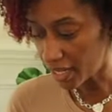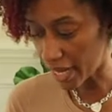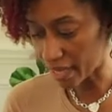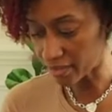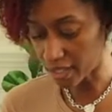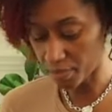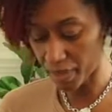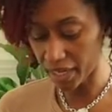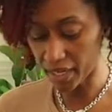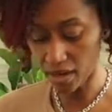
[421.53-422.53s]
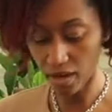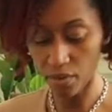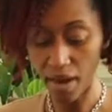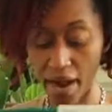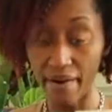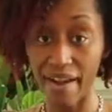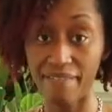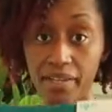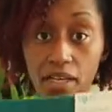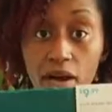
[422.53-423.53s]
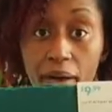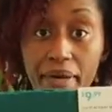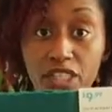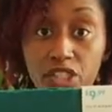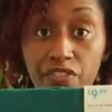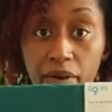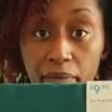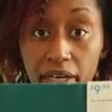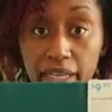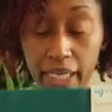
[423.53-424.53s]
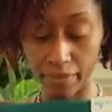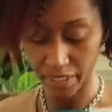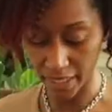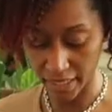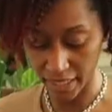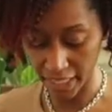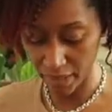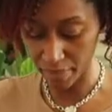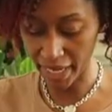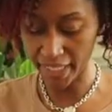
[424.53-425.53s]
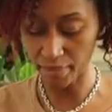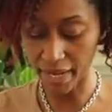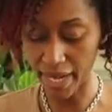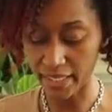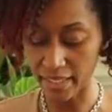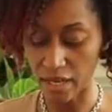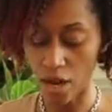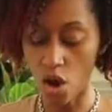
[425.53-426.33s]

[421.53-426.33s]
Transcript: Now depending on how I feel, I'm not sure if I'm going to keep just these placemats,